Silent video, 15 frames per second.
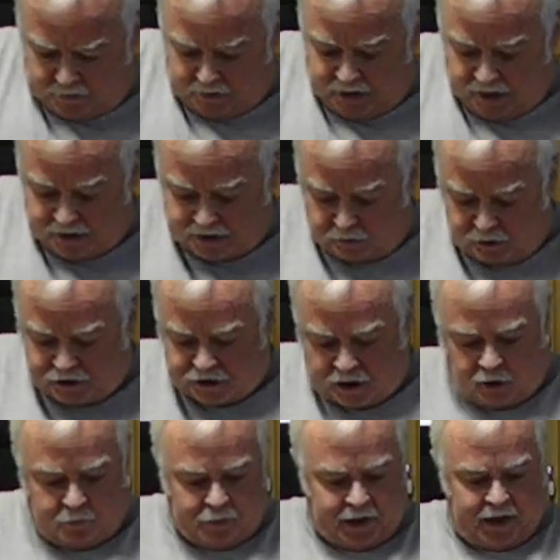Because it was
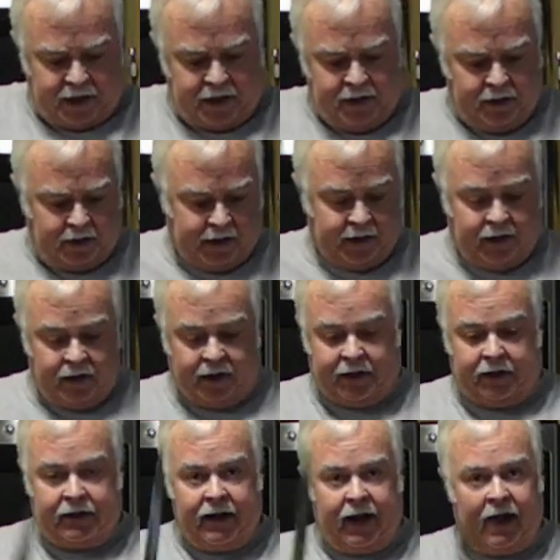so big, I cut
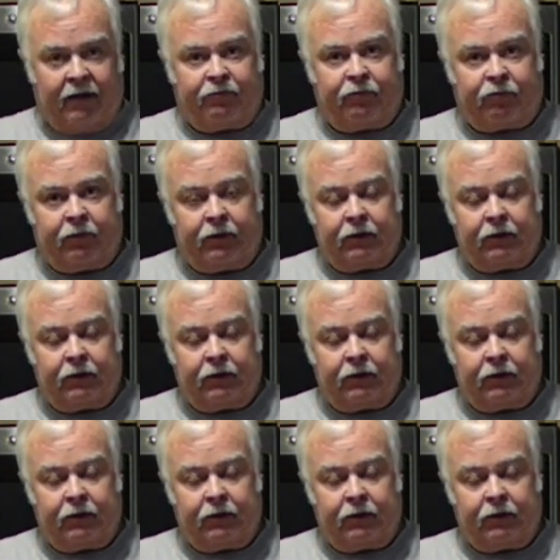it in half